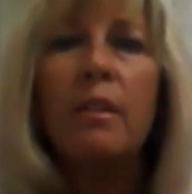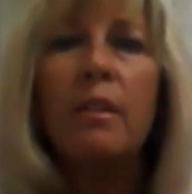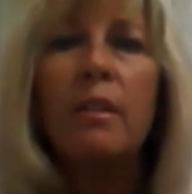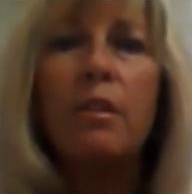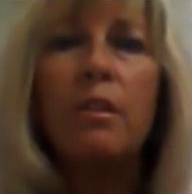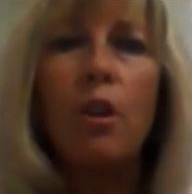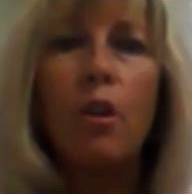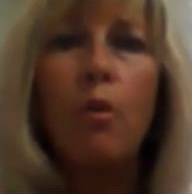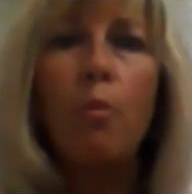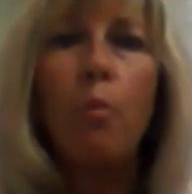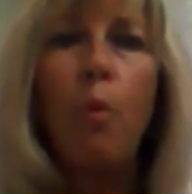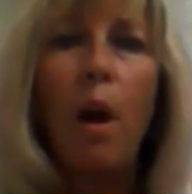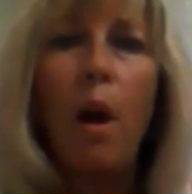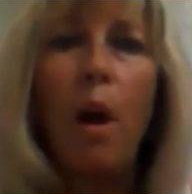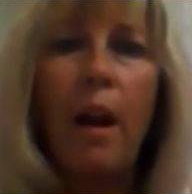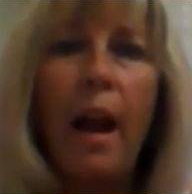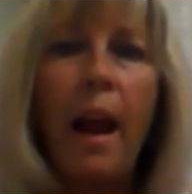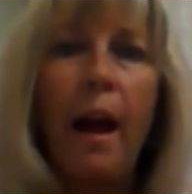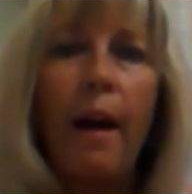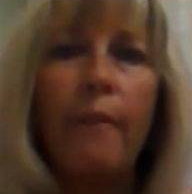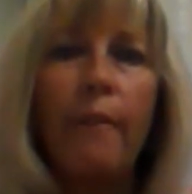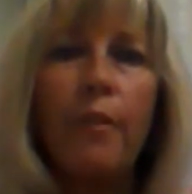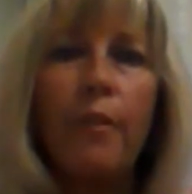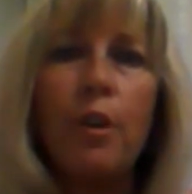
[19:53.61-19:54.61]
So you want to
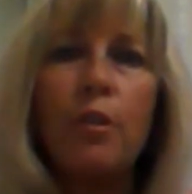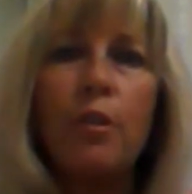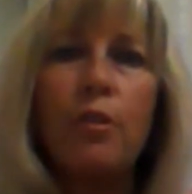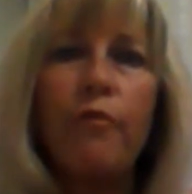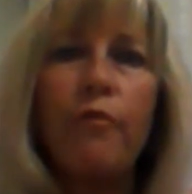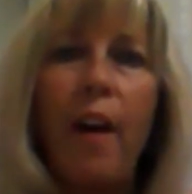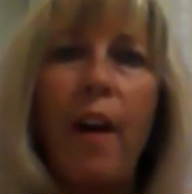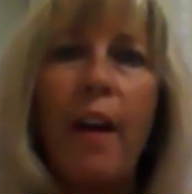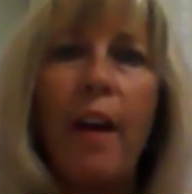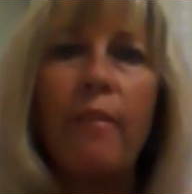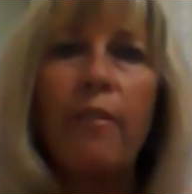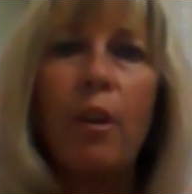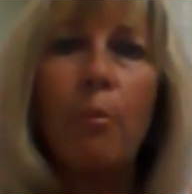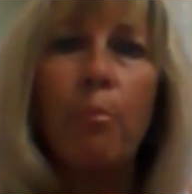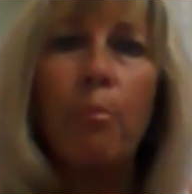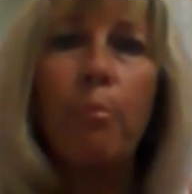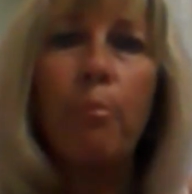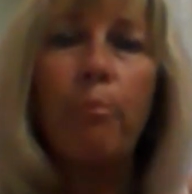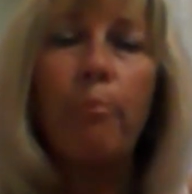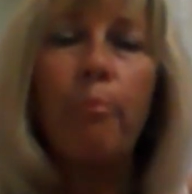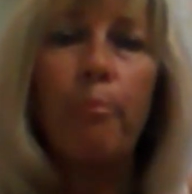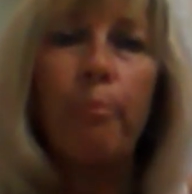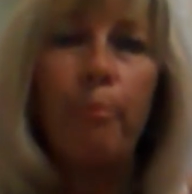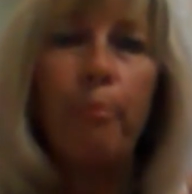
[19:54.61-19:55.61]
have those 5
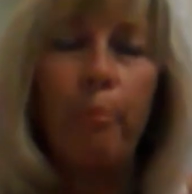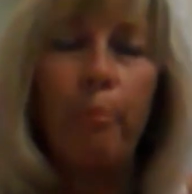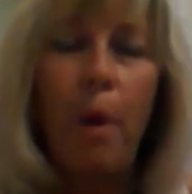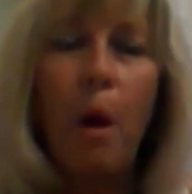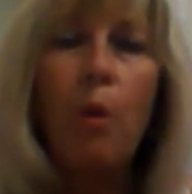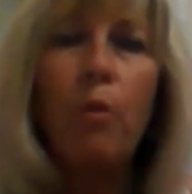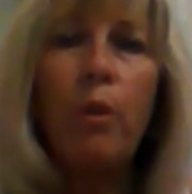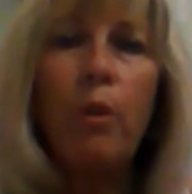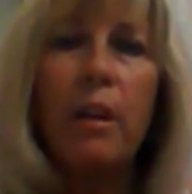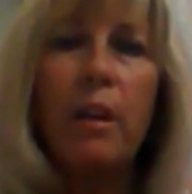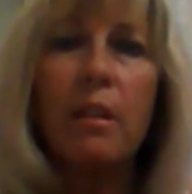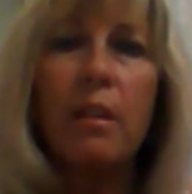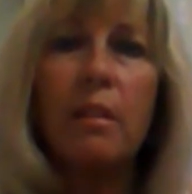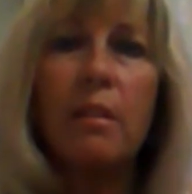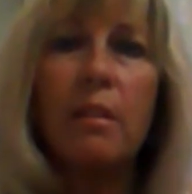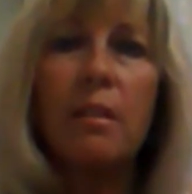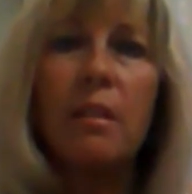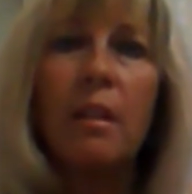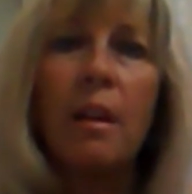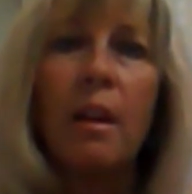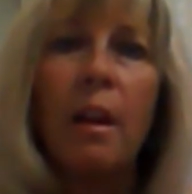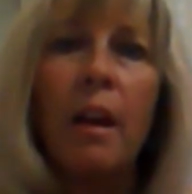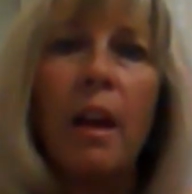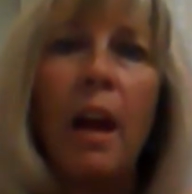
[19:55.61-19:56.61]

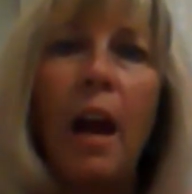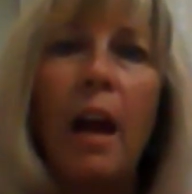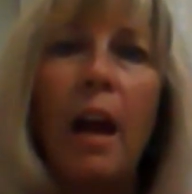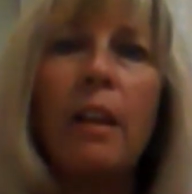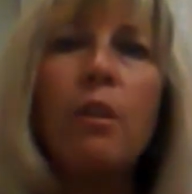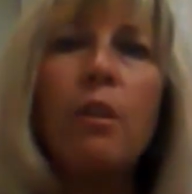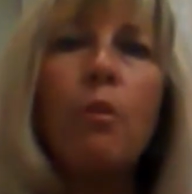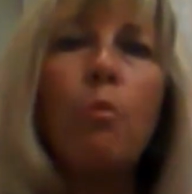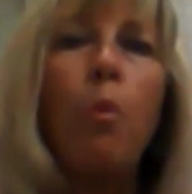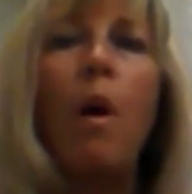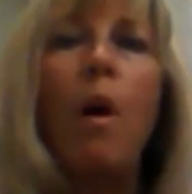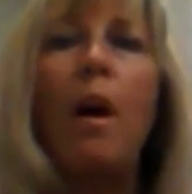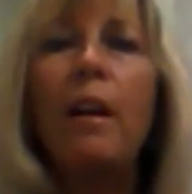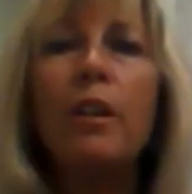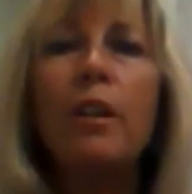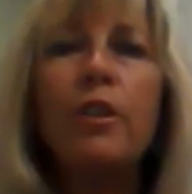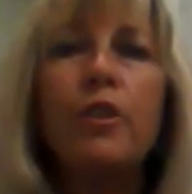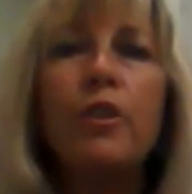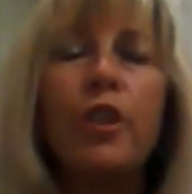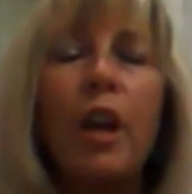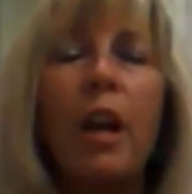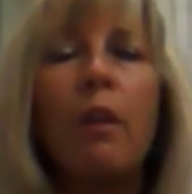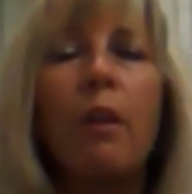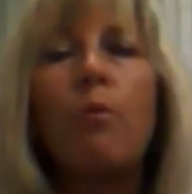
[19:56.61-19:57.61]
components, and you want
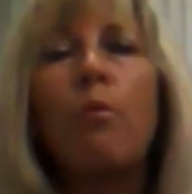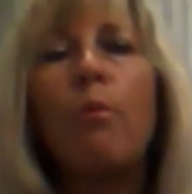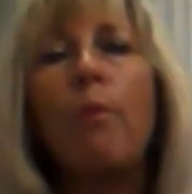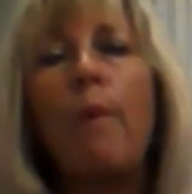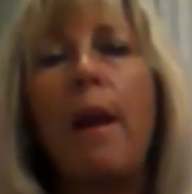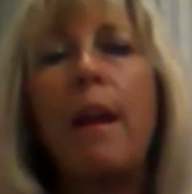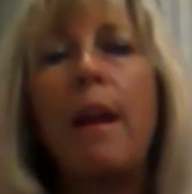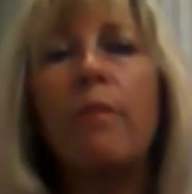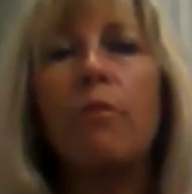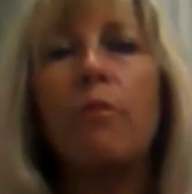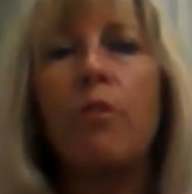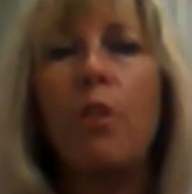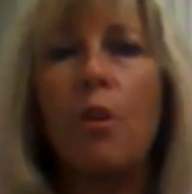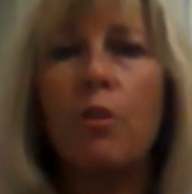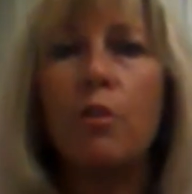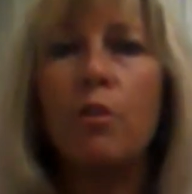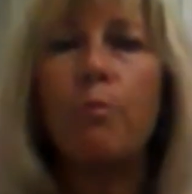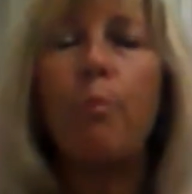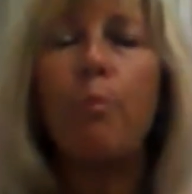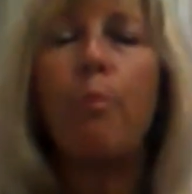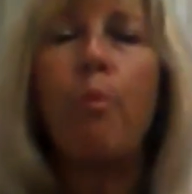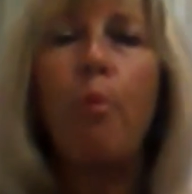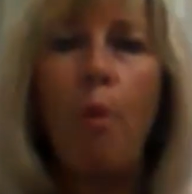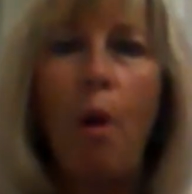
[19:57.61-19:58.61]
to generate
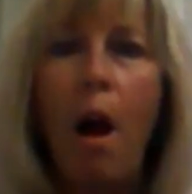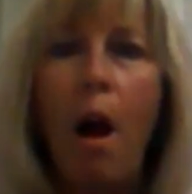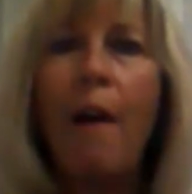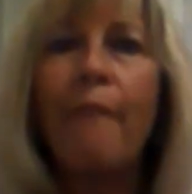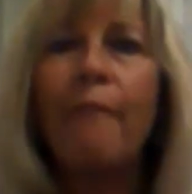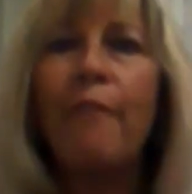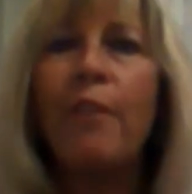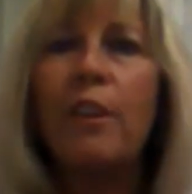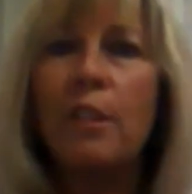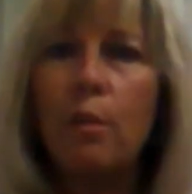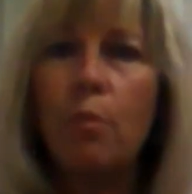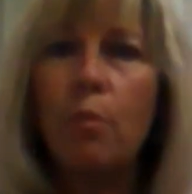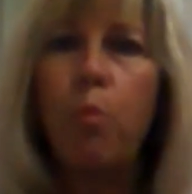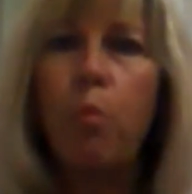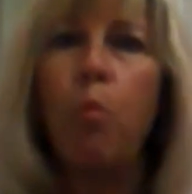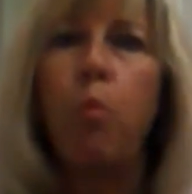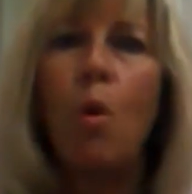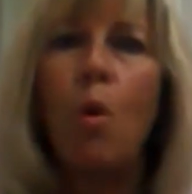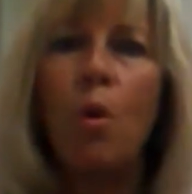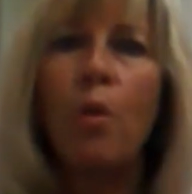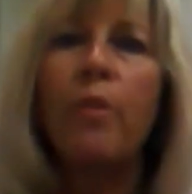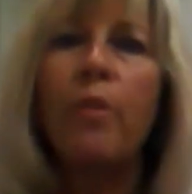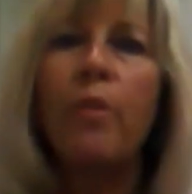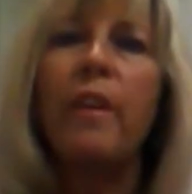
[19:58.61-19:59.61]
those profits
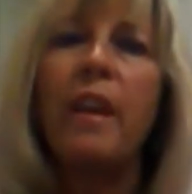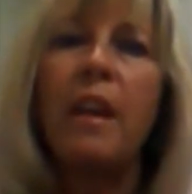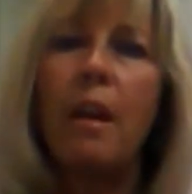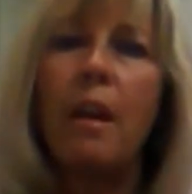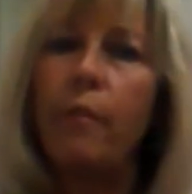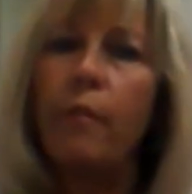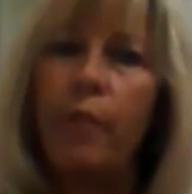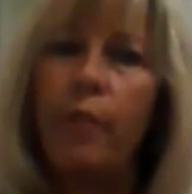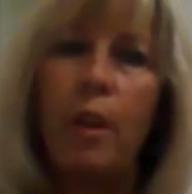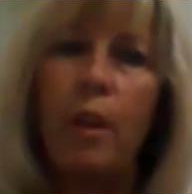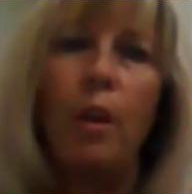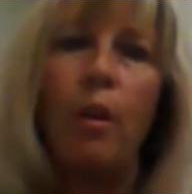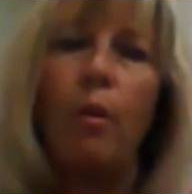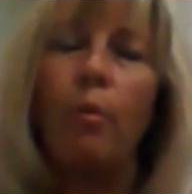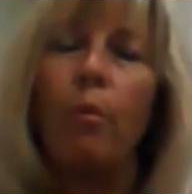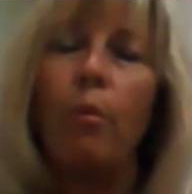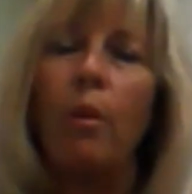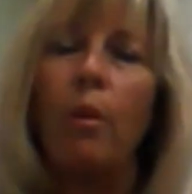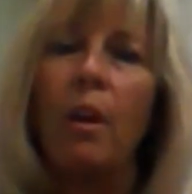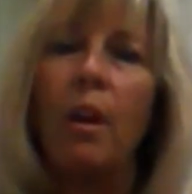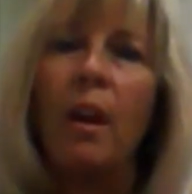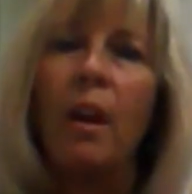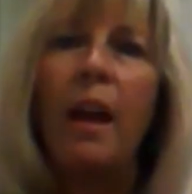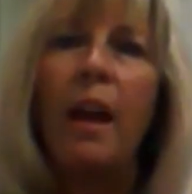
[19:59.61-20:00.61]
worthy of you.
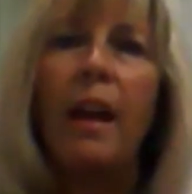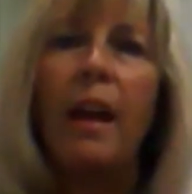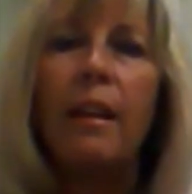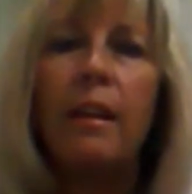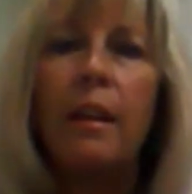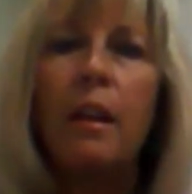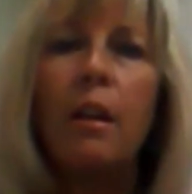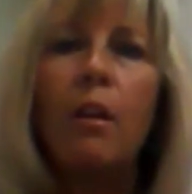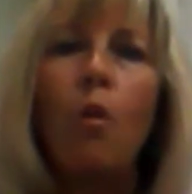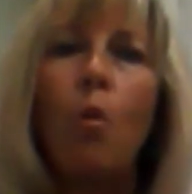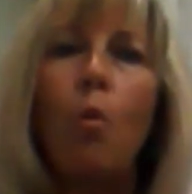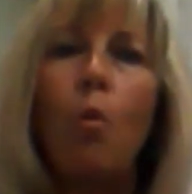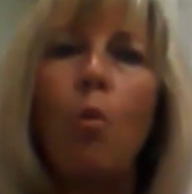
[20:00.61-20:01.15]
And in